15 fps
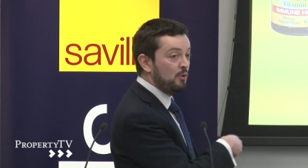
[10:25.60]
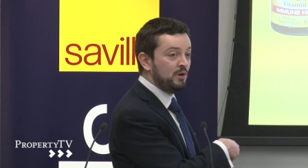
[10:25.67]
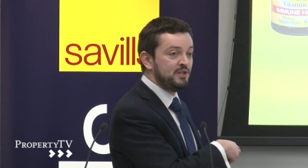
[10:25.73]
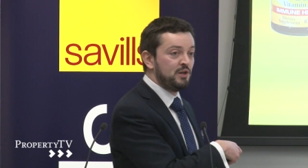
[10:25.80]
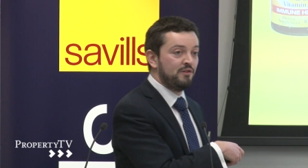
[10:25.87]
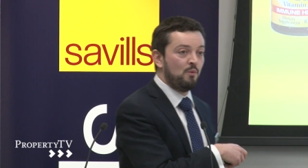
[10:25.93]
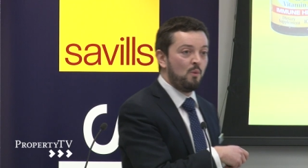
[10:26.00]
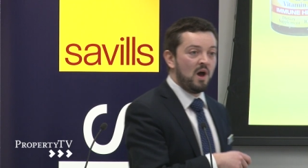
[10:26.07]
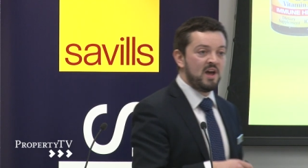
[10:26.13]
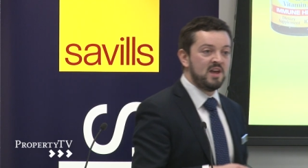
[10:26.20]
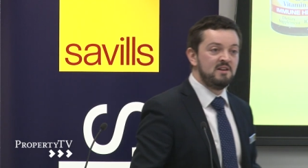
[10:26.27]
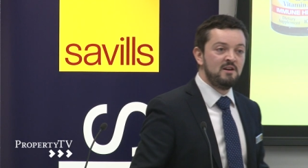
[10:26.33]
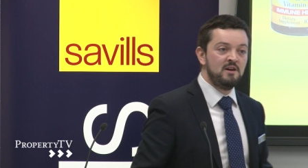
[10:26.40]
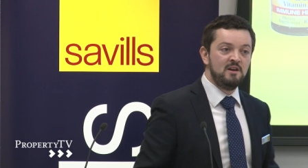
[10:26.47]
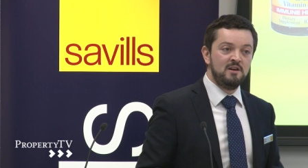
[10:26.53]
order's on the
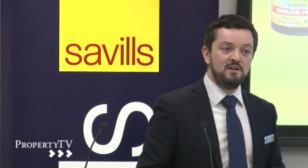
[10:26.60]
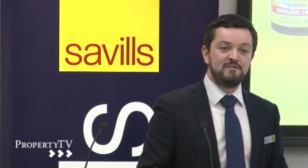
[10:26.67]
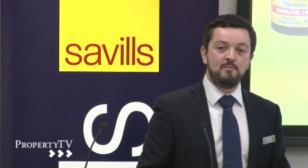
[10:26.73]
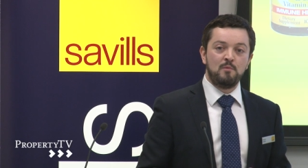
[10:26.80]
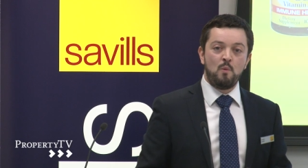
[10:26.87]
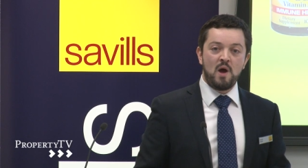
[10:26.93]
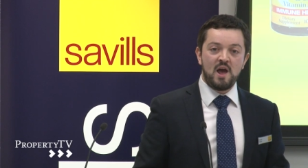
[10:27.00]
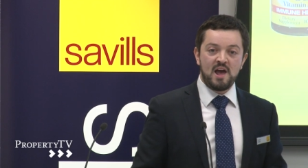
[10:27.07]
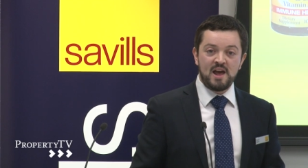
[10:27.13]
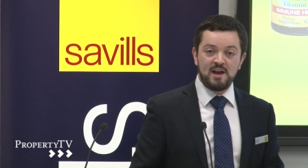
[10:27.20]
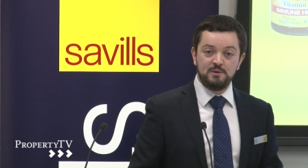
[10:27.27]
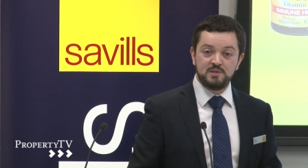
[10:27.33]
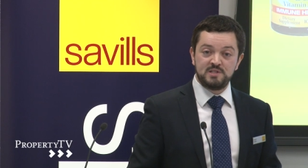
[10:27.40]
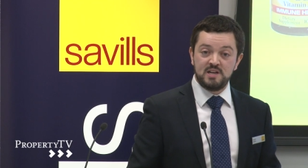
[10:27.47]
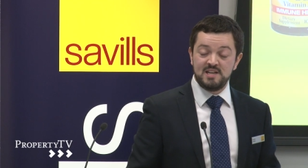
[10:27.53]
way from a
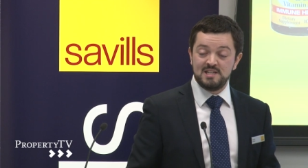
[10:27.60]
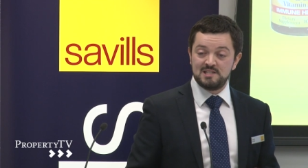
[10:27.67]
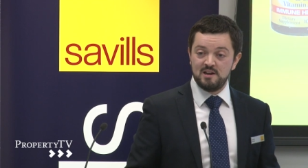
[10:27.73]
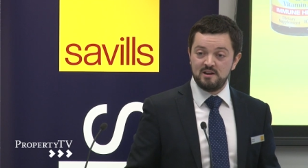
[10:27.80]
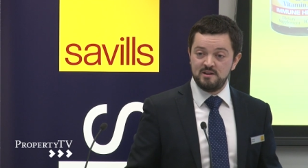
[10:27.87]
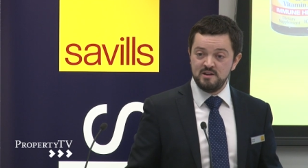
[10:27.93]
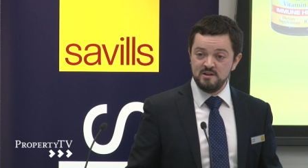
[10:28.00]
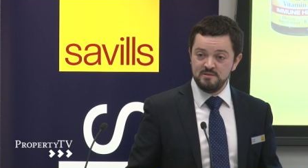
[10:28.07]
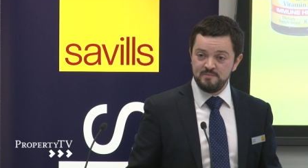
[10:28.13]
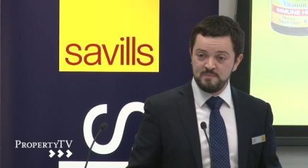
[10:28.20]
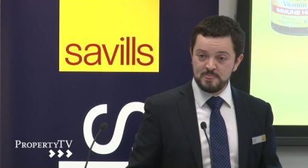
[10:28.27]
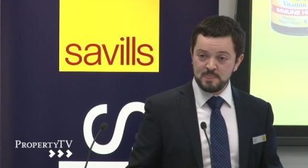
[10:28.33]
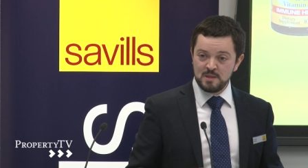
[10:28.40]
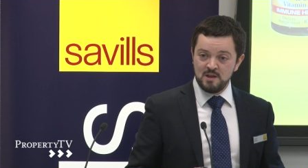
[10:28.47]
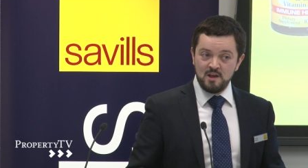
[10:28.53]
warehouse in East London.
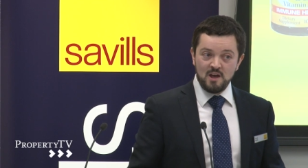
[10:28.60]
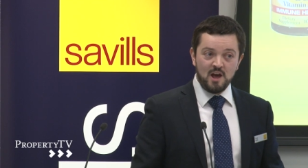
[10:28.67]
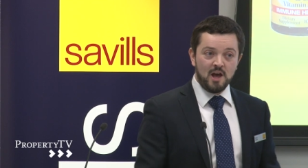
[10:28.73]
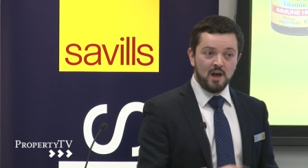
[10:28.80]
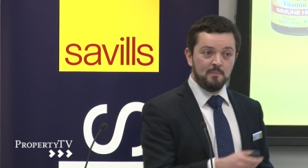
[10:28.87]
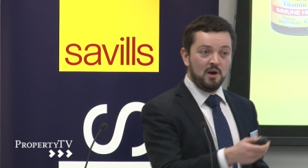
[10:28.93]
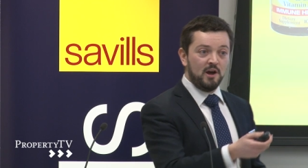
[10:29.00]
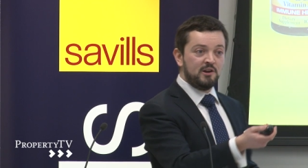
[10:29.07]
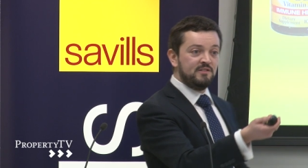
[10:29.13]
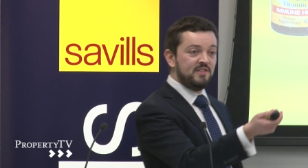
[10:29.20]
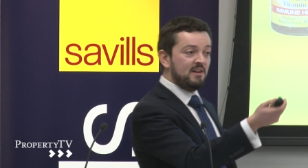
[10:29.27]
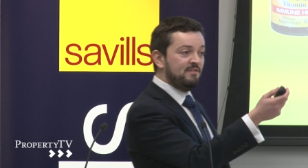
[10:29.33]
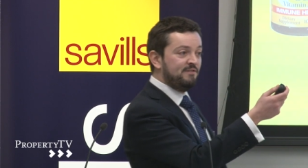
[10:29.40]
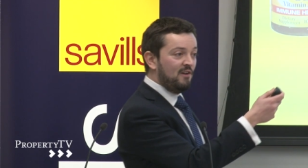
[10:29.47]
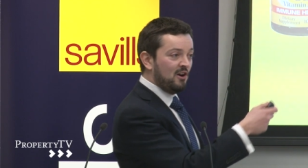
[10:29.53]
I could
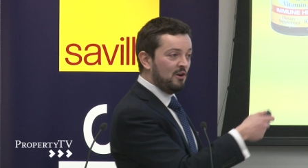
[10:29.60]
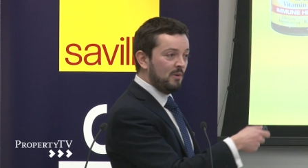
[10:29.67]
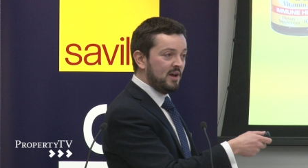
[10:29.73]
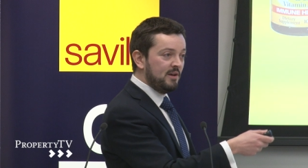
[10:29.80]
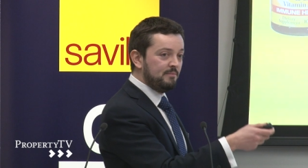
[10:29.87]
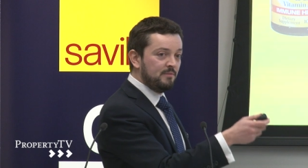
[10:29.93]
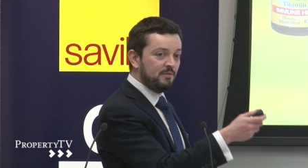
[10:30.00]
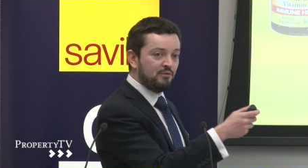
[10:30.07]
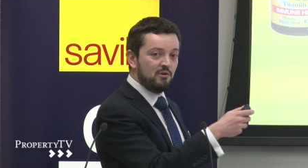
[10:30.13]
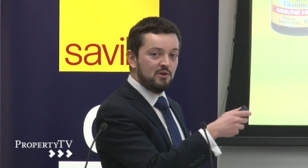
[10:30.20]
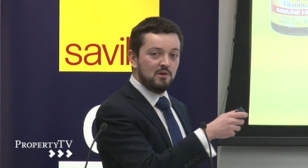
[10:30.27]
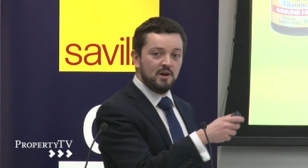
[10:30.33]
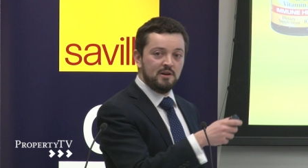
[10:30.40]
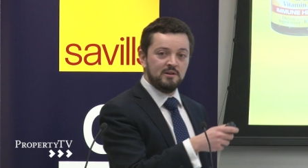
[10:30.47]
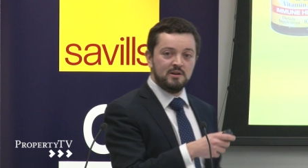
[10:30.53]
then follow it
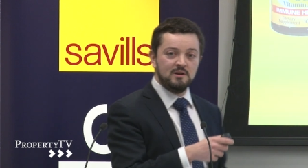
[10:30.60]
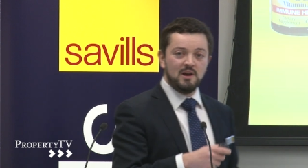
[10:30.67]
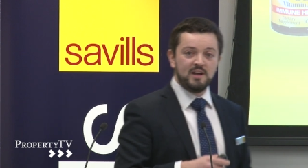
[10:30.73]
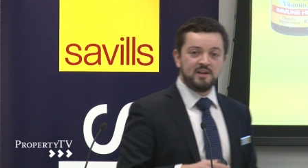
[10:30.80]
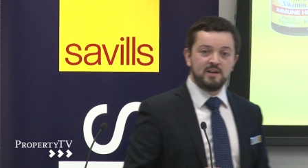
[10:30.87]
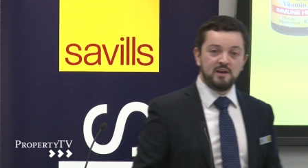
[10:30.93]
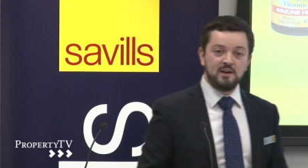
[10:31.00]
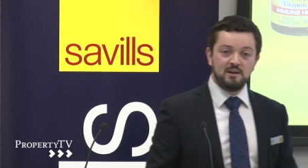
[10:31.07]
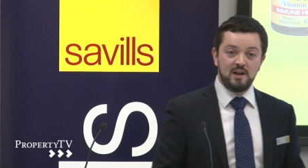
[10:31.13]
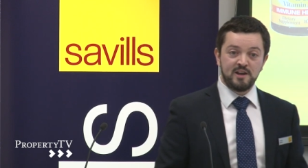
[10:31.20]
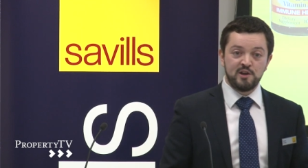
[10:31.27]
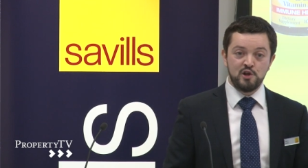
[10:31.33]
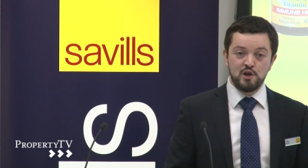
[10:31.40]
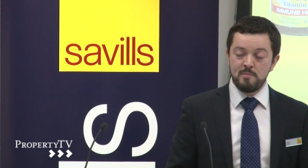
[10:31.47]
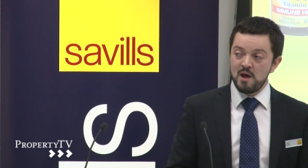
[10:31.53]
through London like
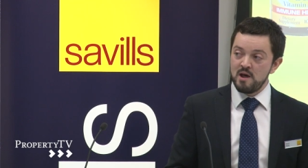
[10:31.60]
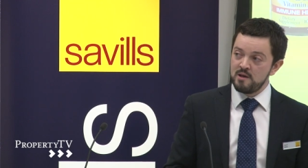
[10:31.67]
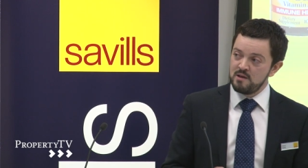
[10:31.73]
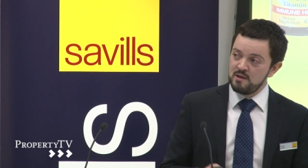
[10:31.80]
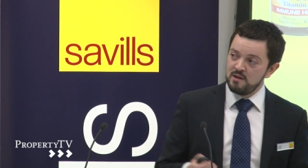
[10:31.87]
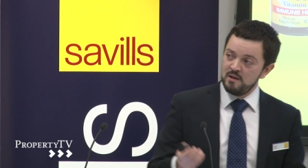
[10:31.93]
an Uber.